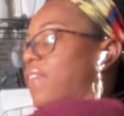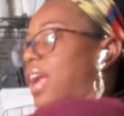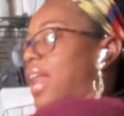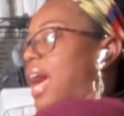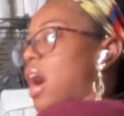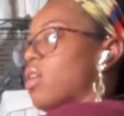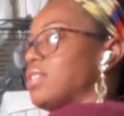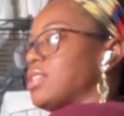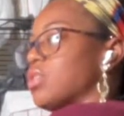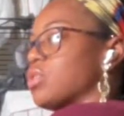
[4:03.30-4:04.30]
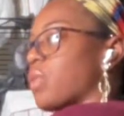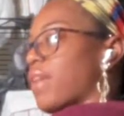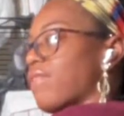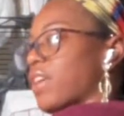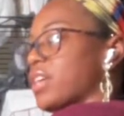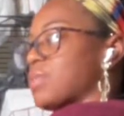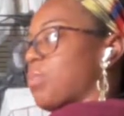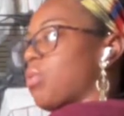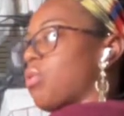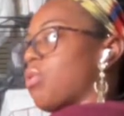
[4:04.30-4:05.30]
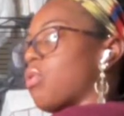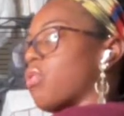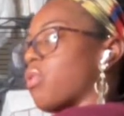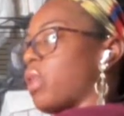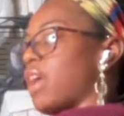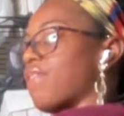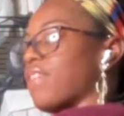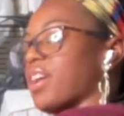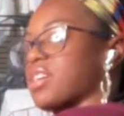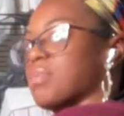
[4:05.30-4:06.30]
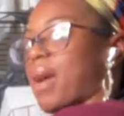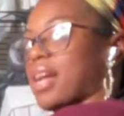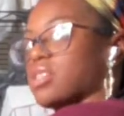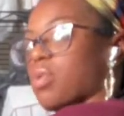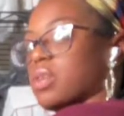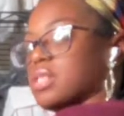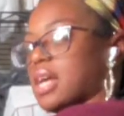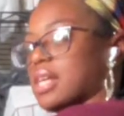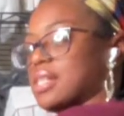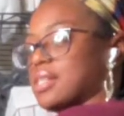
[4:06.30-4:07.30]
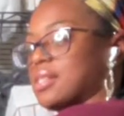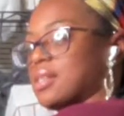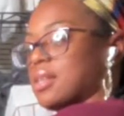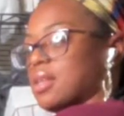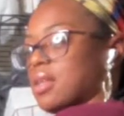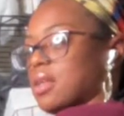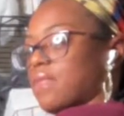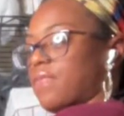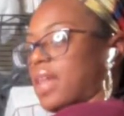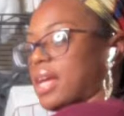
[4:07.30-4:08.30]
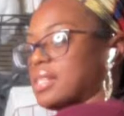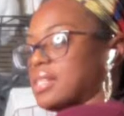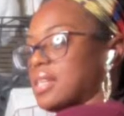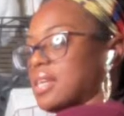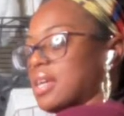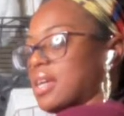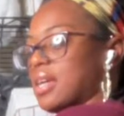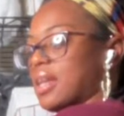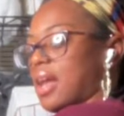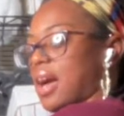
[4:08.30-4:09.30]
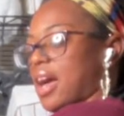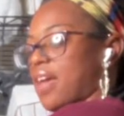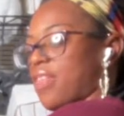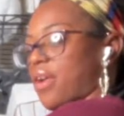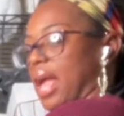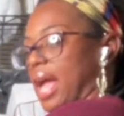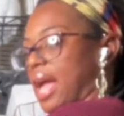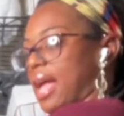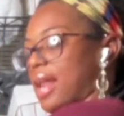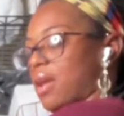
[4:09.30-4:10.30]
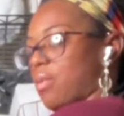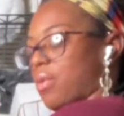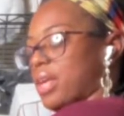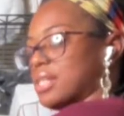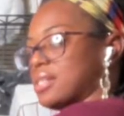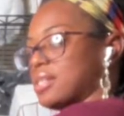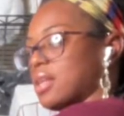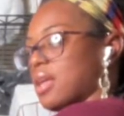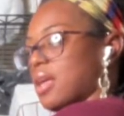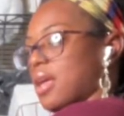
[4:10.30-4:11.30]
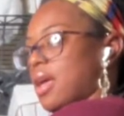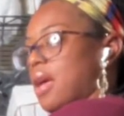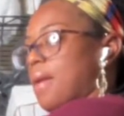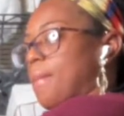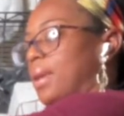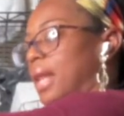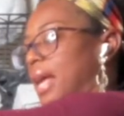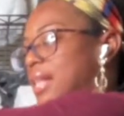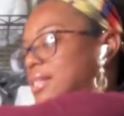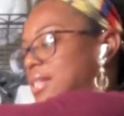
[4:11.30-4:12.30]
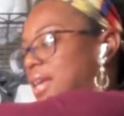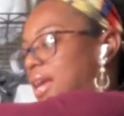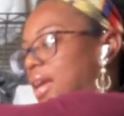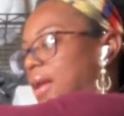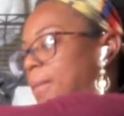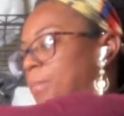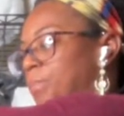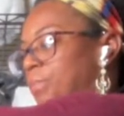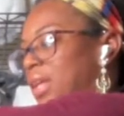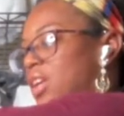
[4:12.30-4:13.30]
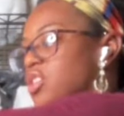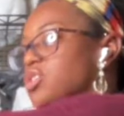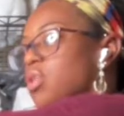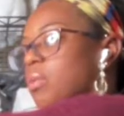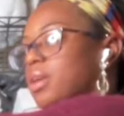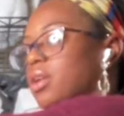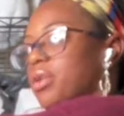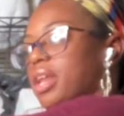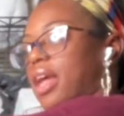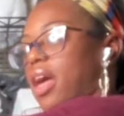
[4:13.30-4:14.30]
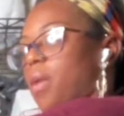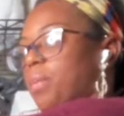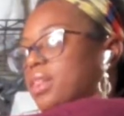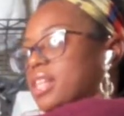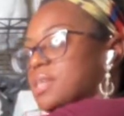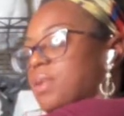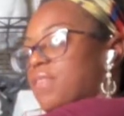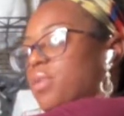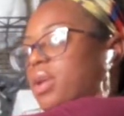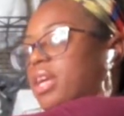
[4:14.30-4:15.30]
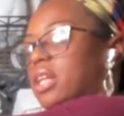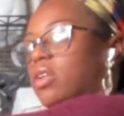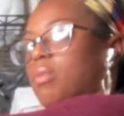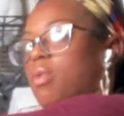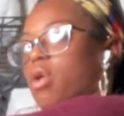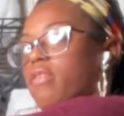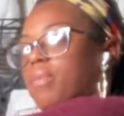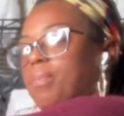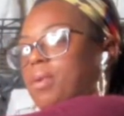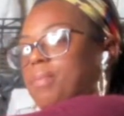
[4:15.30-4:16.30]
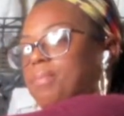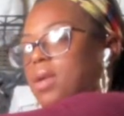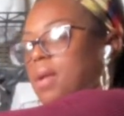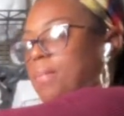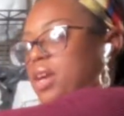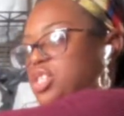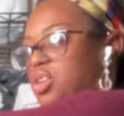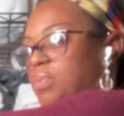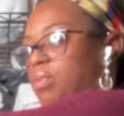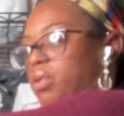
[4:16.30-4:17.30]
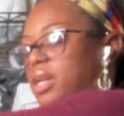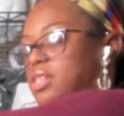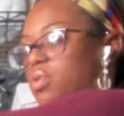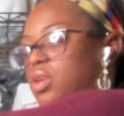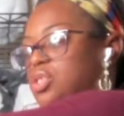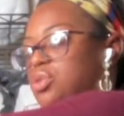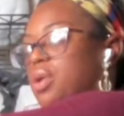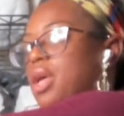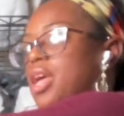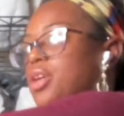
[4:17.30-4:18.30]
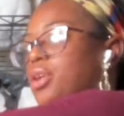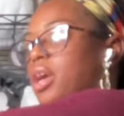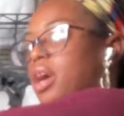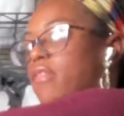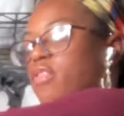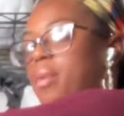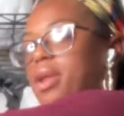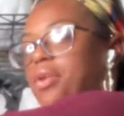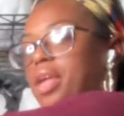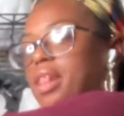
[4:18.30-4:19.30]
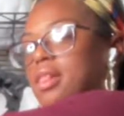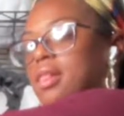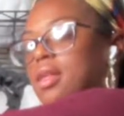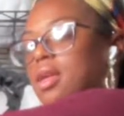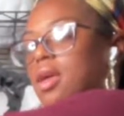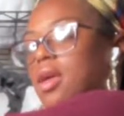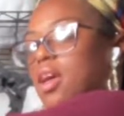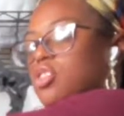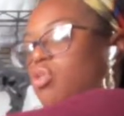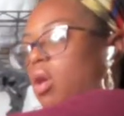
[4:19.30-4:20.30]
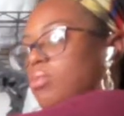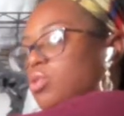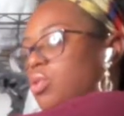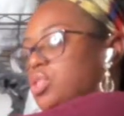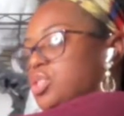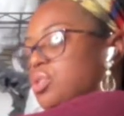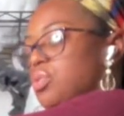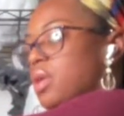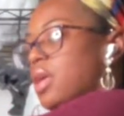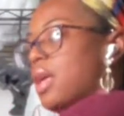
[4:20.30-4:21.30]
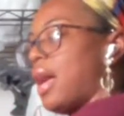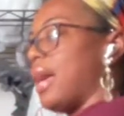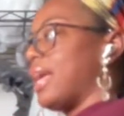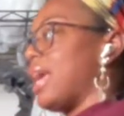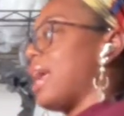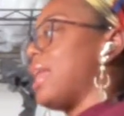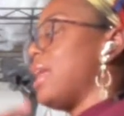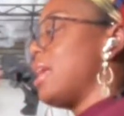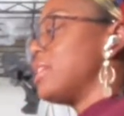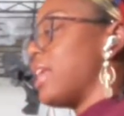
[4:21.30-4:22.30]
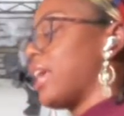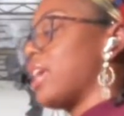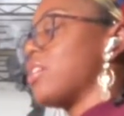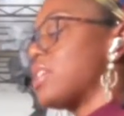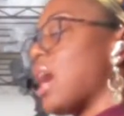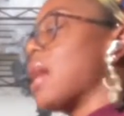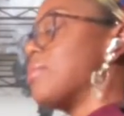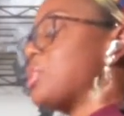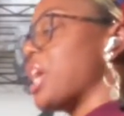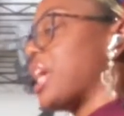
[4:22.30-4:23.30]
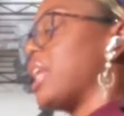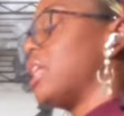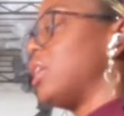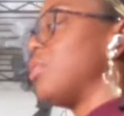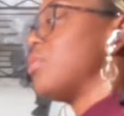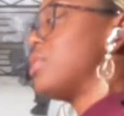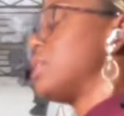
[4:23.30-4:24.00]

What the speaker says: hand out, those right fingers pull the left fingers back towards us, flexing either hand and wrist, planting. You normally don't need help with this, but if you want to get a little more of a pressure pulling it towards you, you can come from underneath and draw them towards you. Again, taking your time, shaking it loose,